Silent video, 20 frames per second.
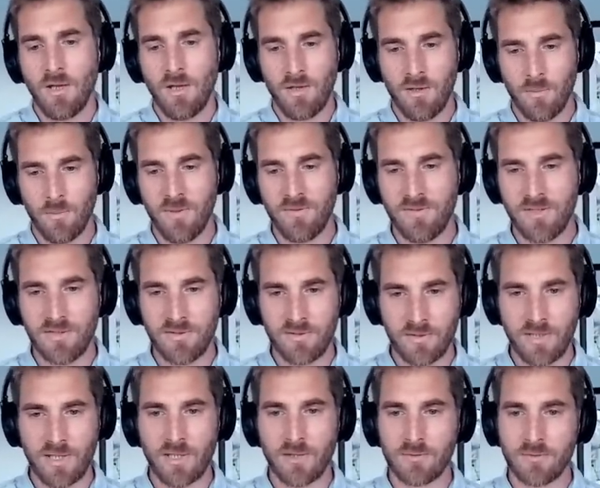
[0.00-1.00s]
Uh, with this
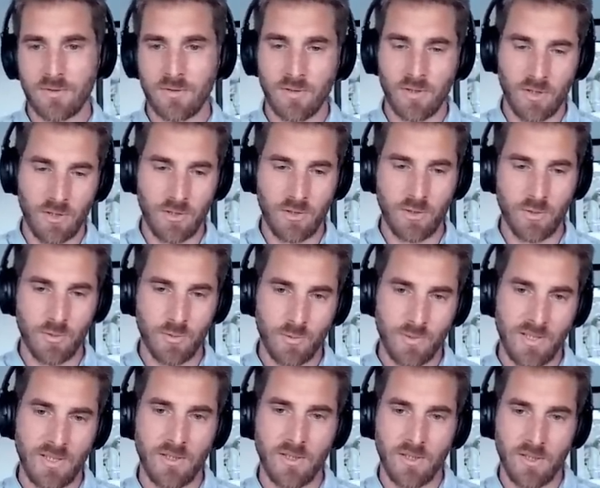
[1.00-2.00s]
account, uh, you
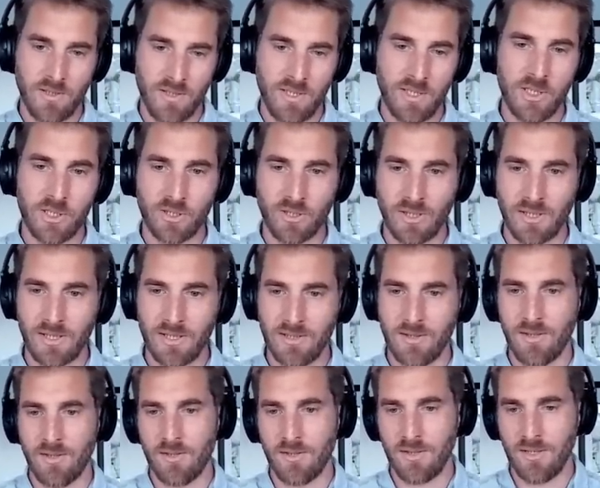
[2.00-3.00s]
will
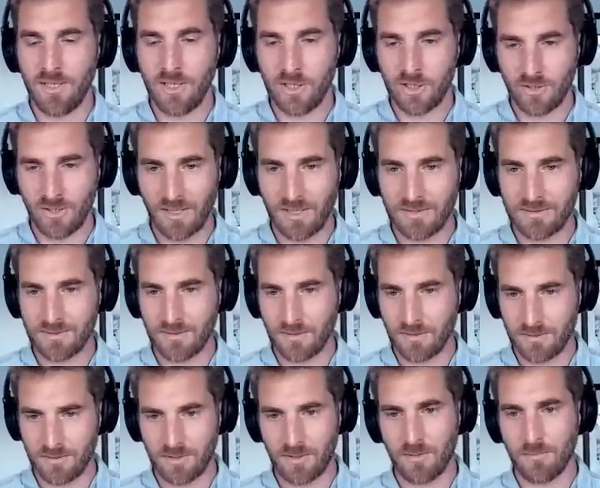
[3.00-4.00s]
initialize initialize
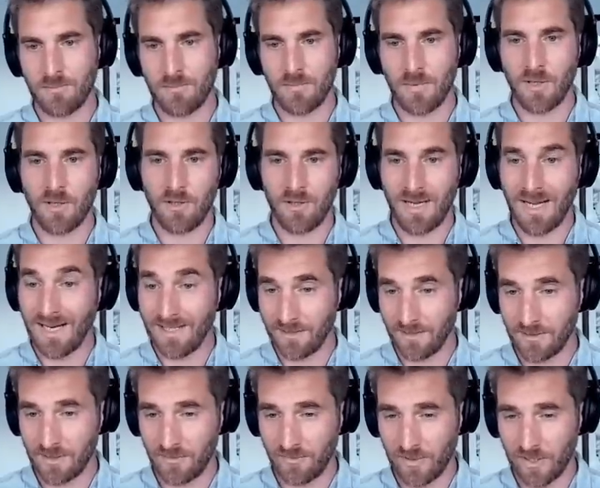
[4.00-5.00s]
some uh,
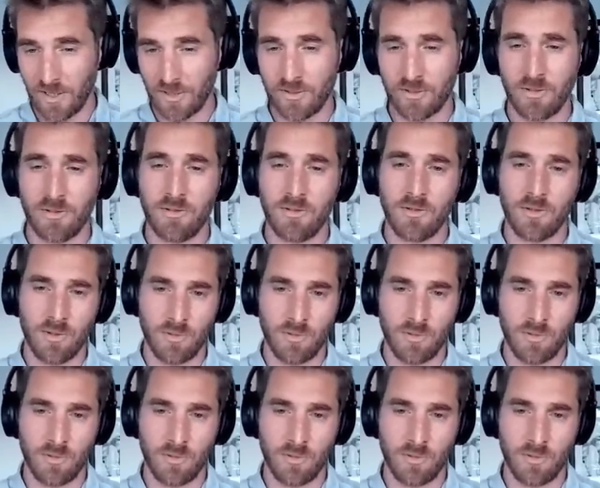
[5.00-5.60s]
identification.